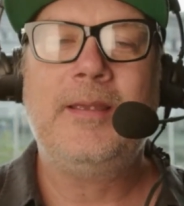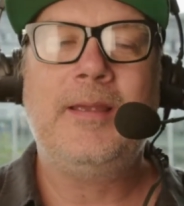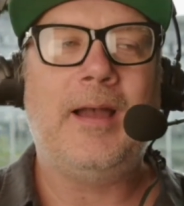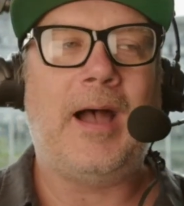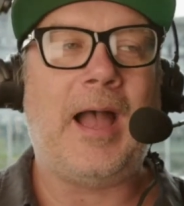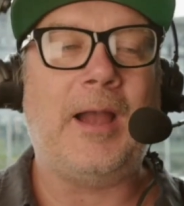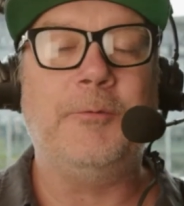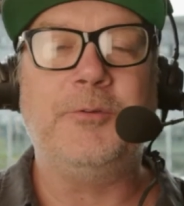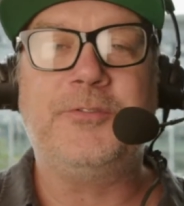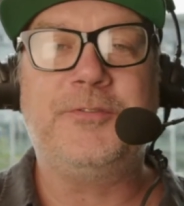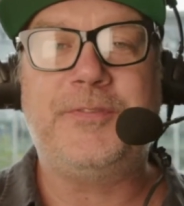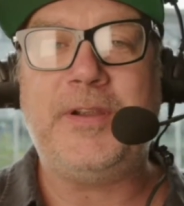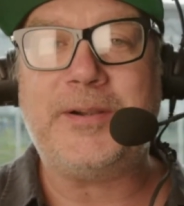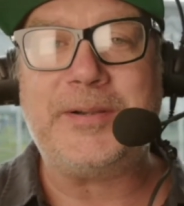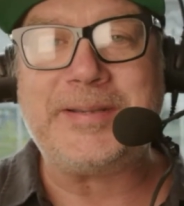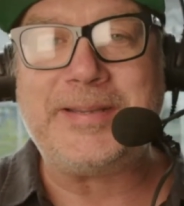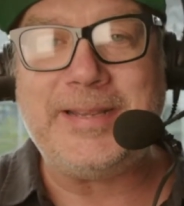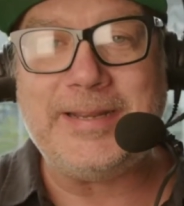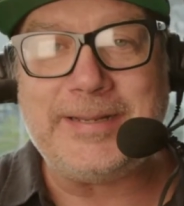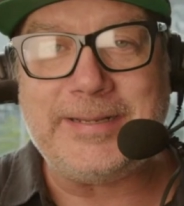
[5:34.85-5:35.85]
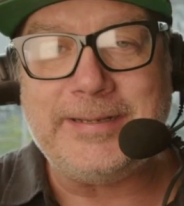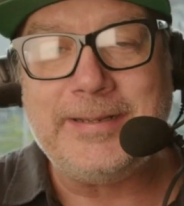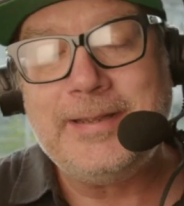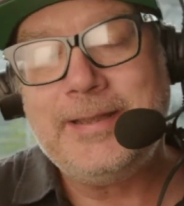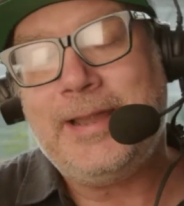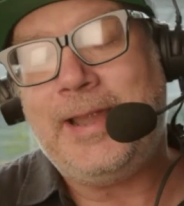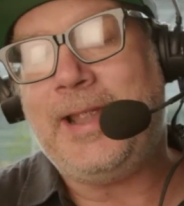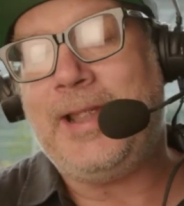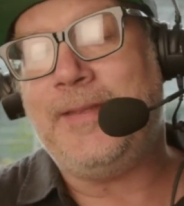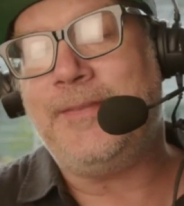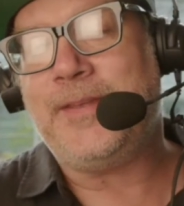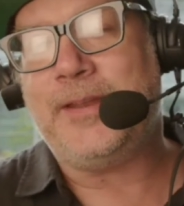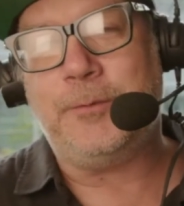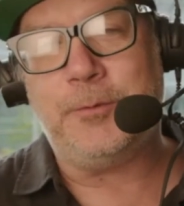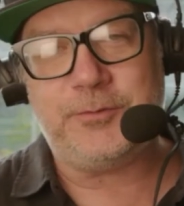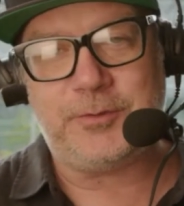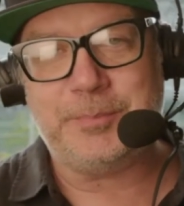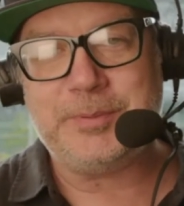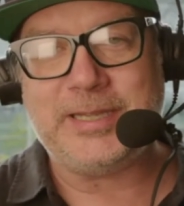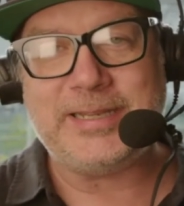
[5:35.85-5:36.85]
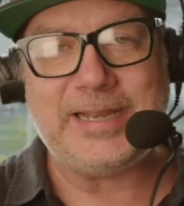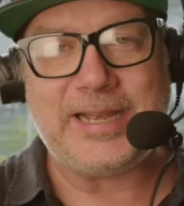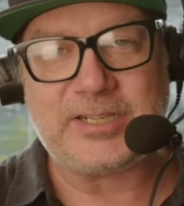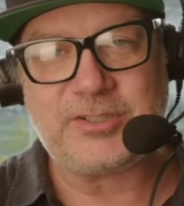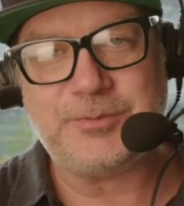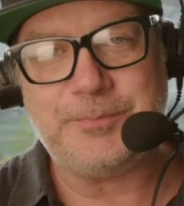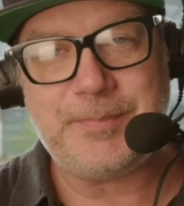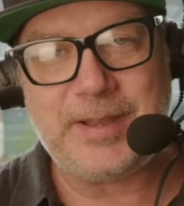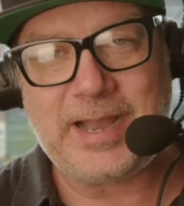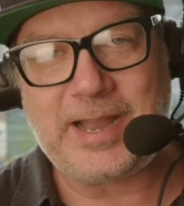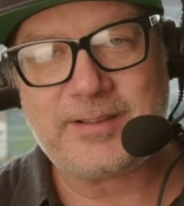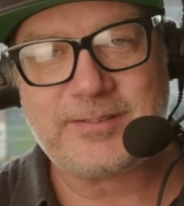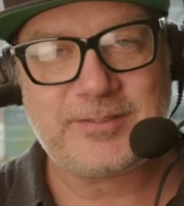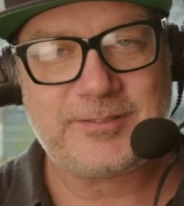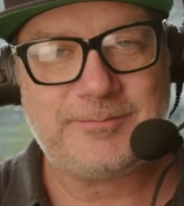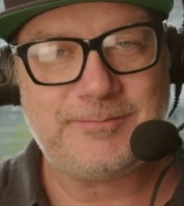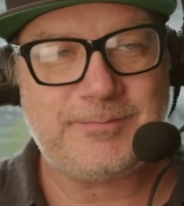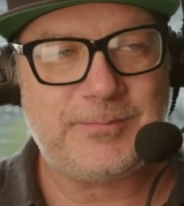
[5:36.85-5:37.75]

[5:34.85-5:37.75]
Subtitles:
I was very giddy, and then it was a play-action pass.